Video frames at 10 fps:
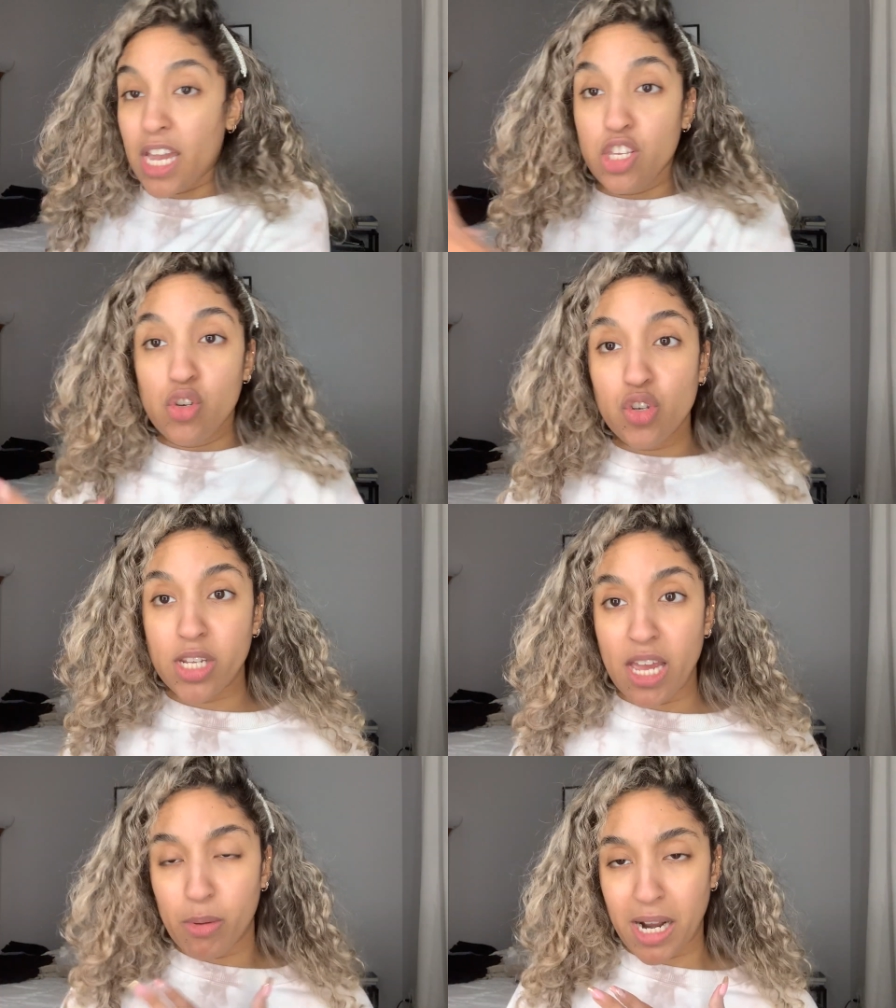And
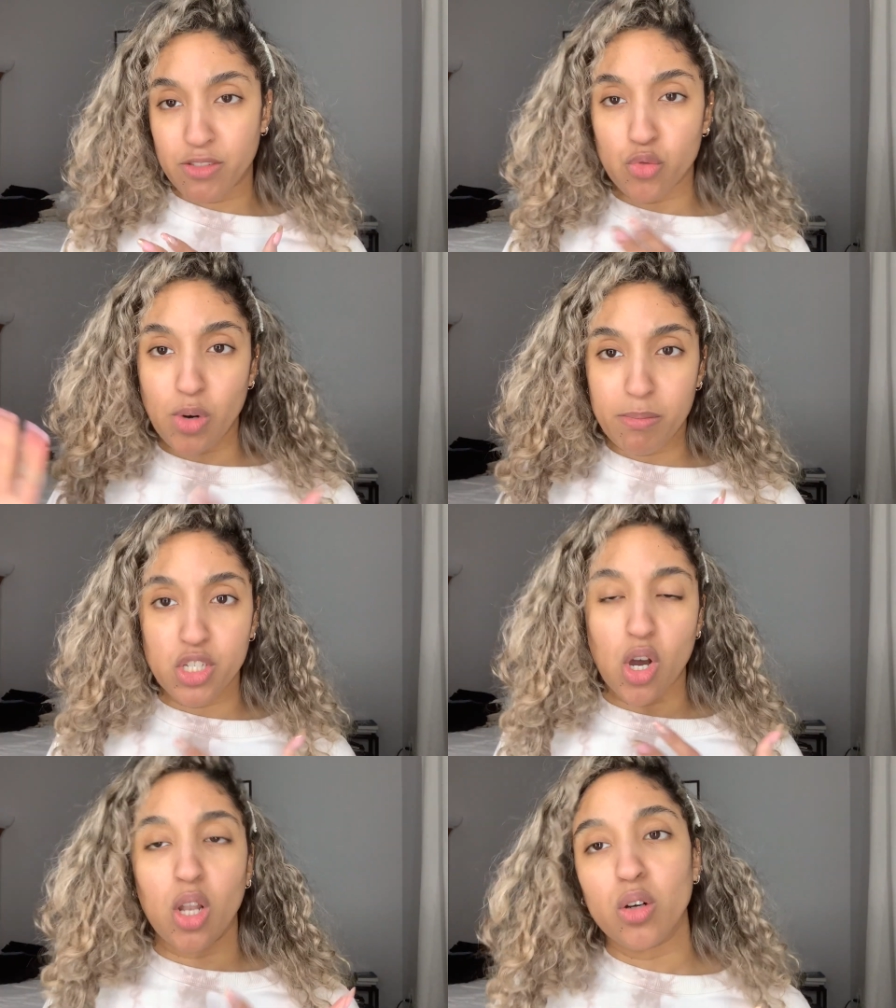usually I would have to
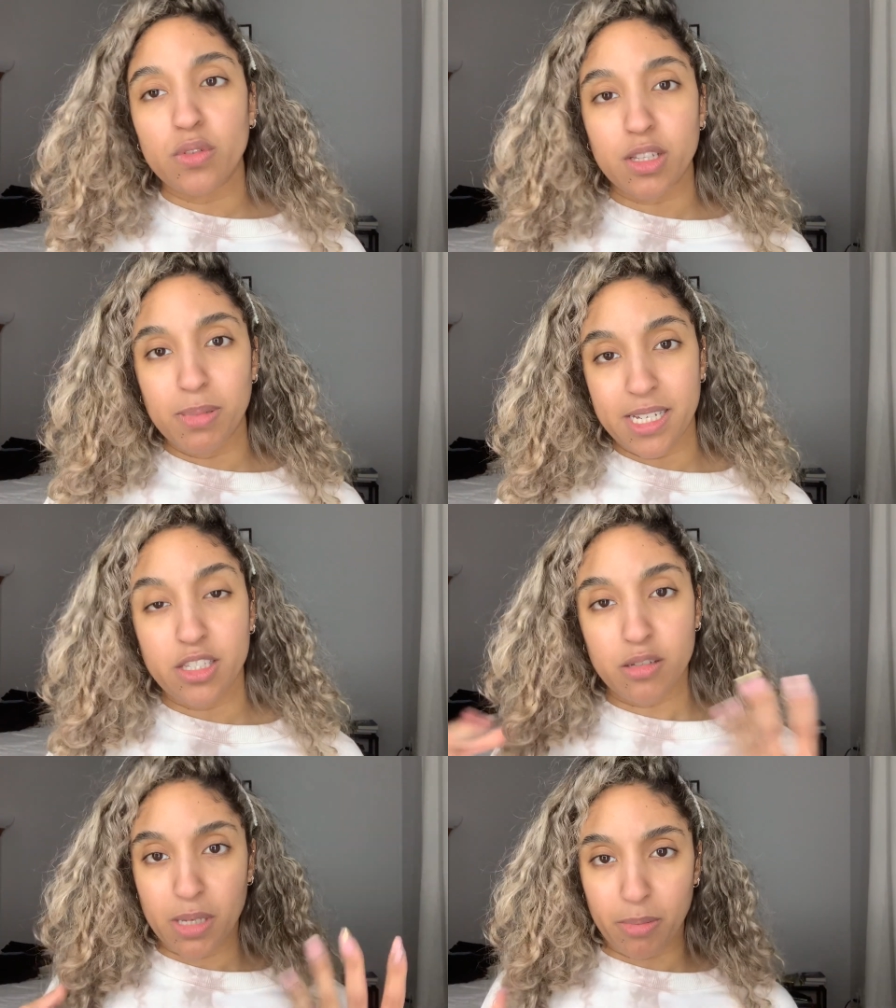rummage all over the
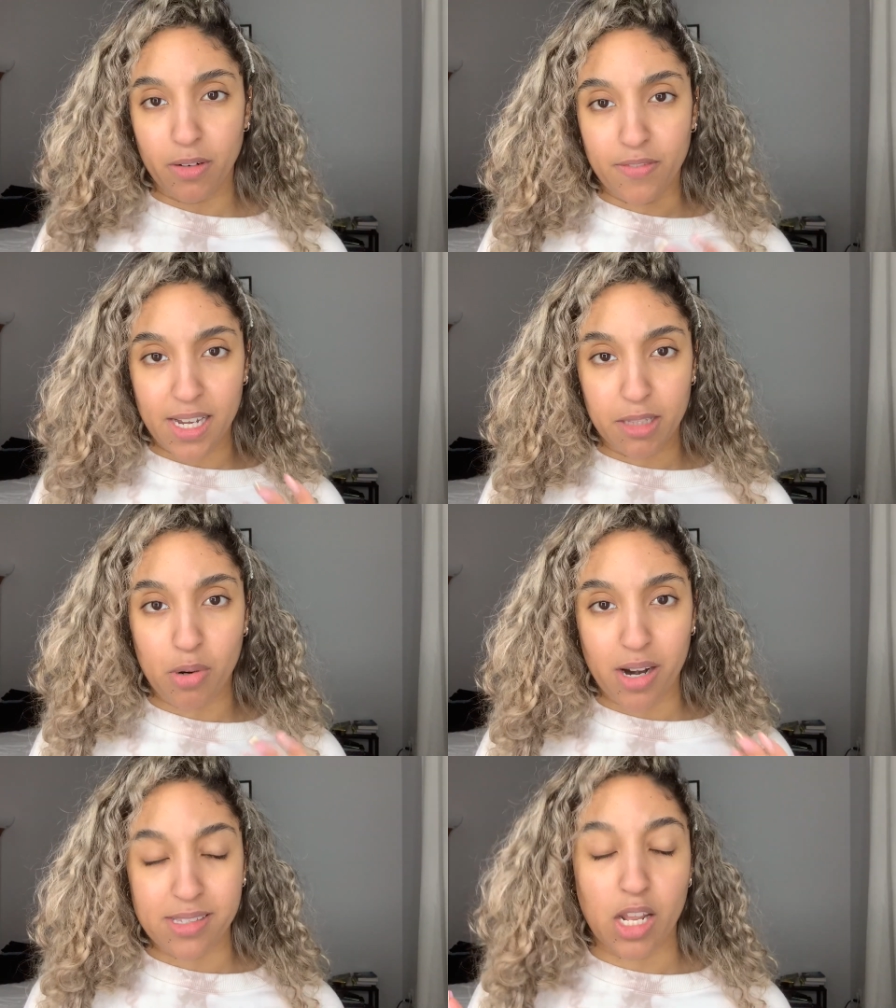place to be able to find the
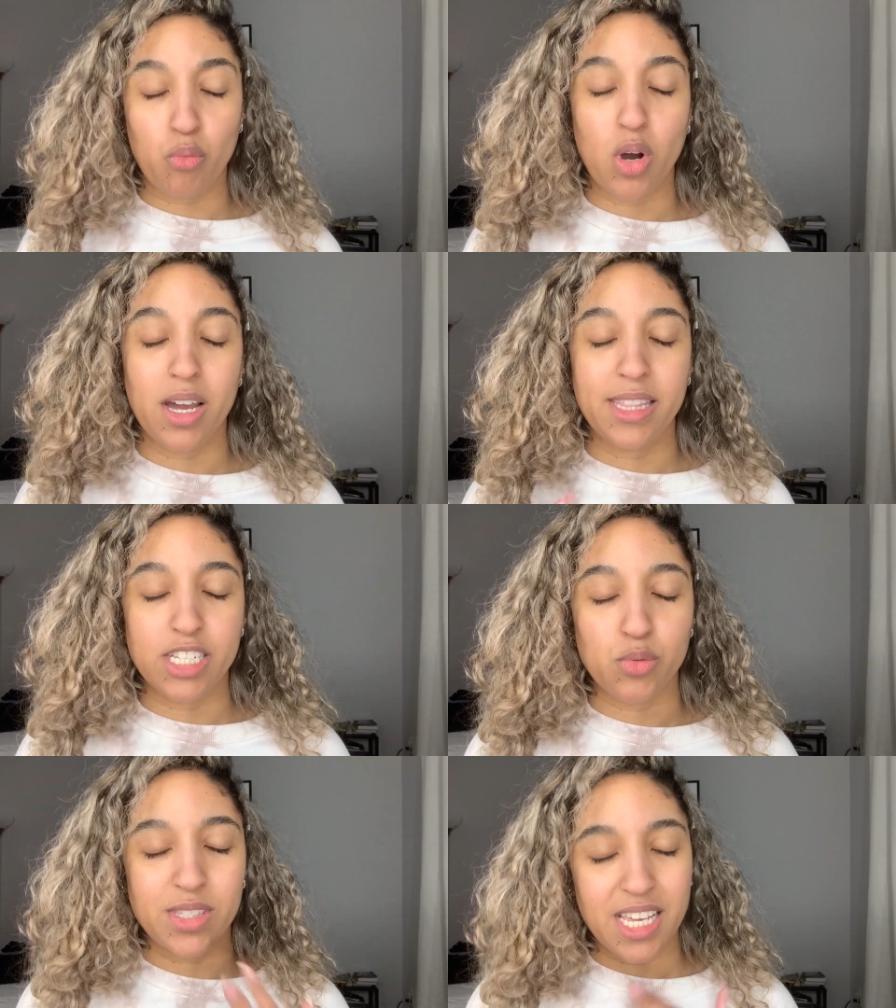products that I want. And
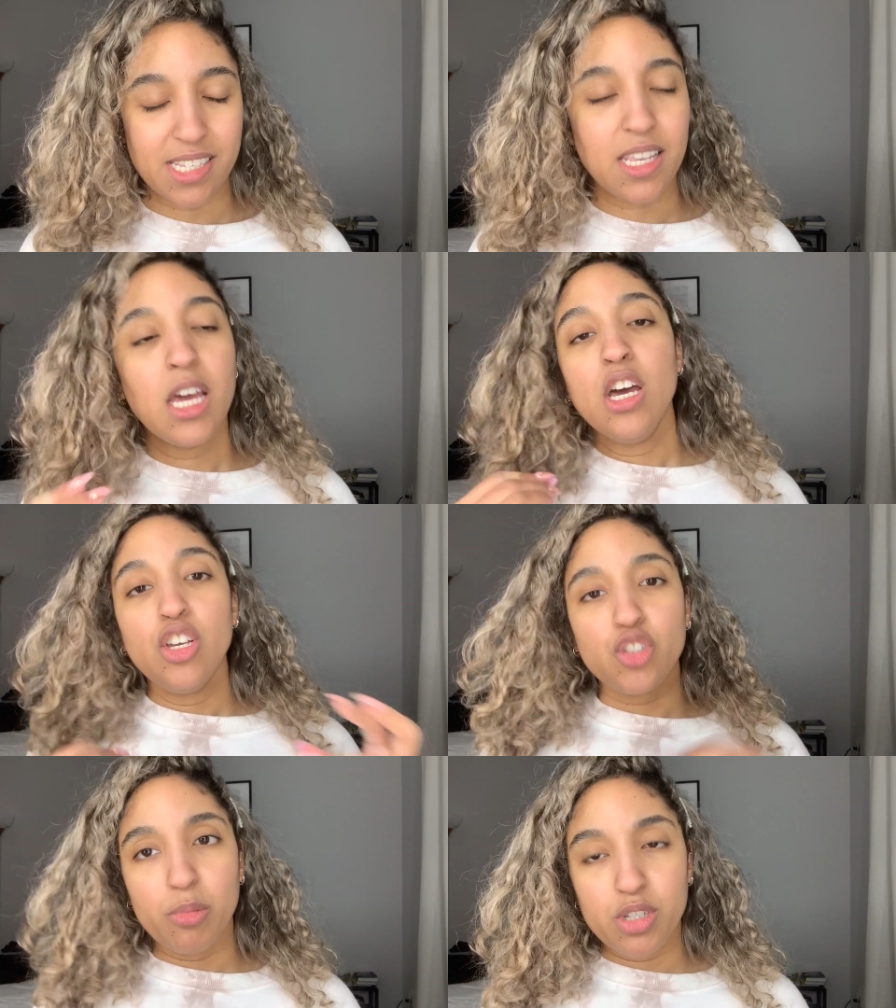that's what takes
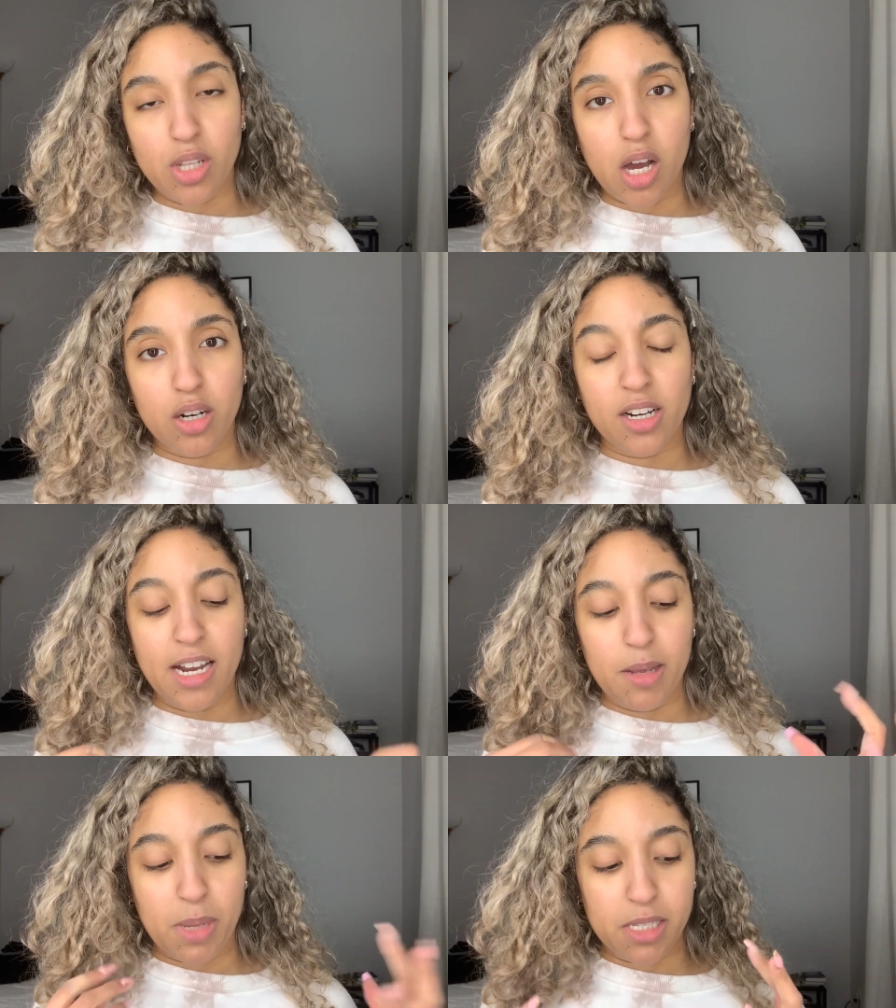so much longer.
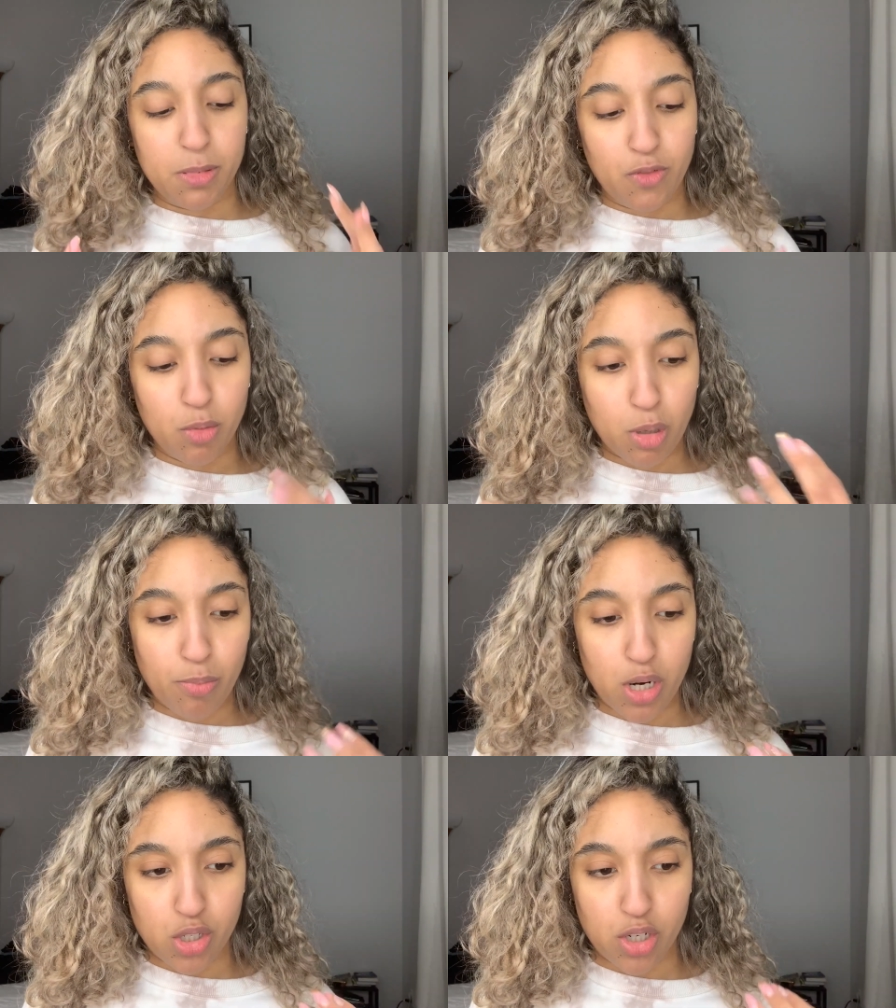It makes me feel more
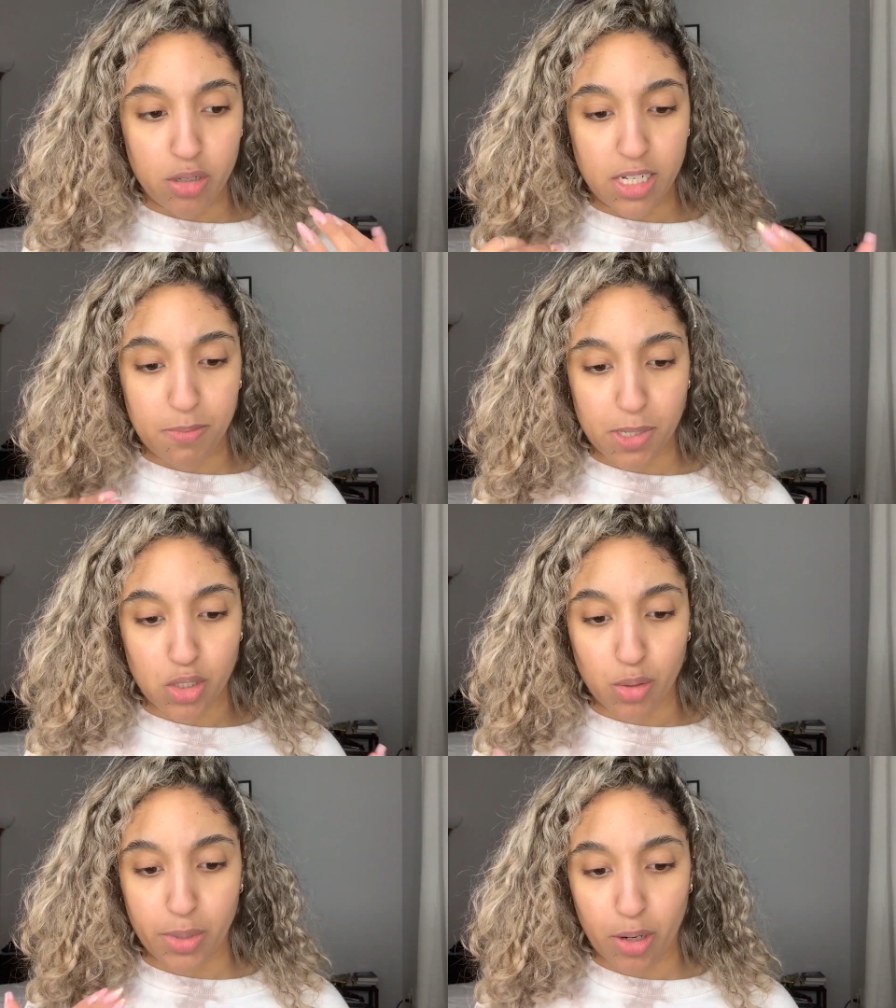pressured,
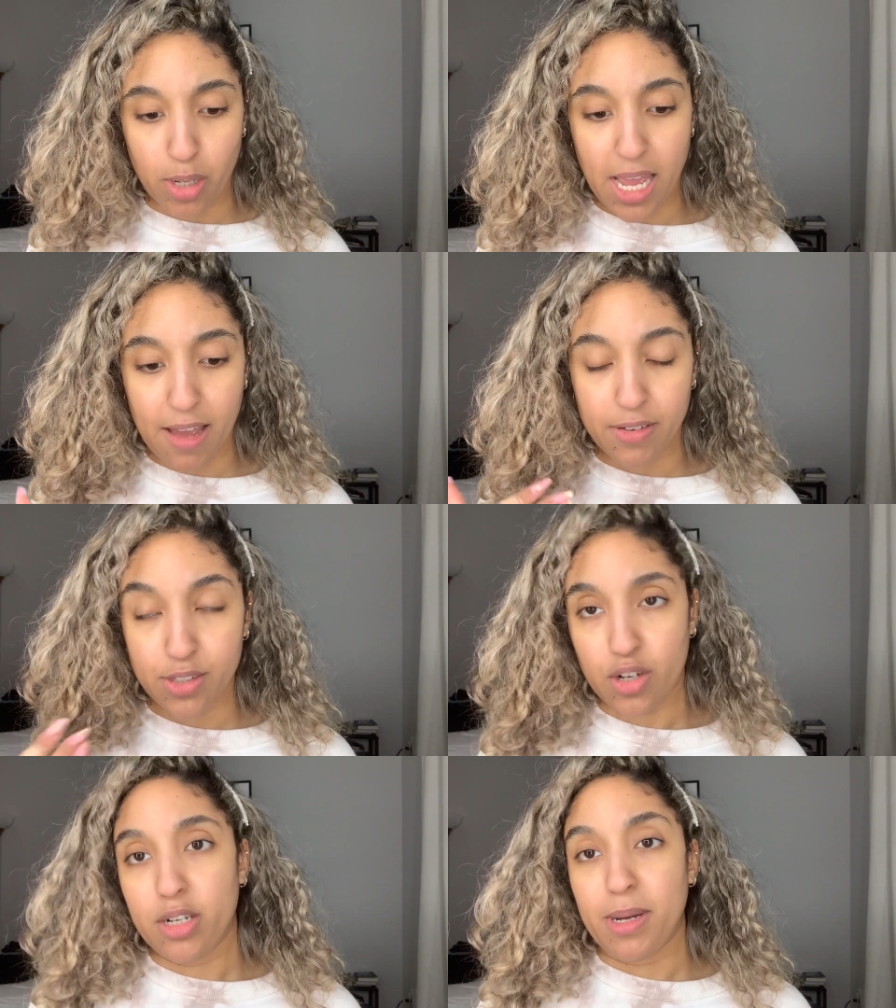especially when I only have a
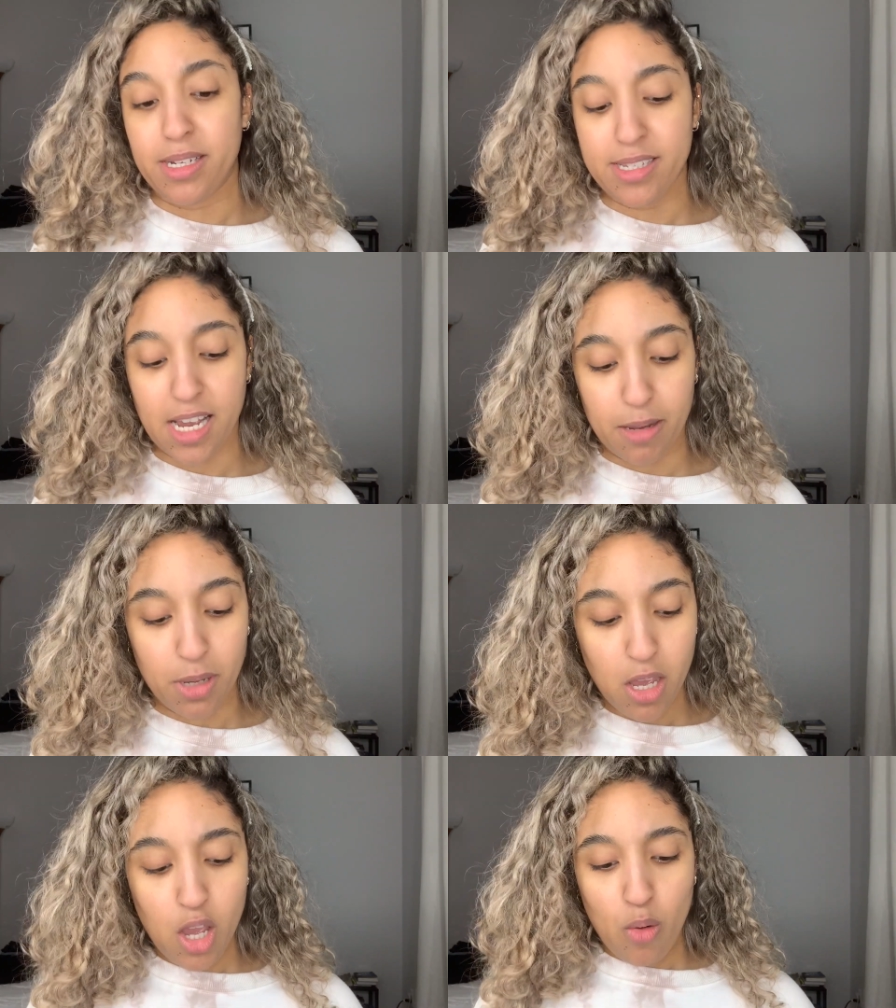certain amount of time.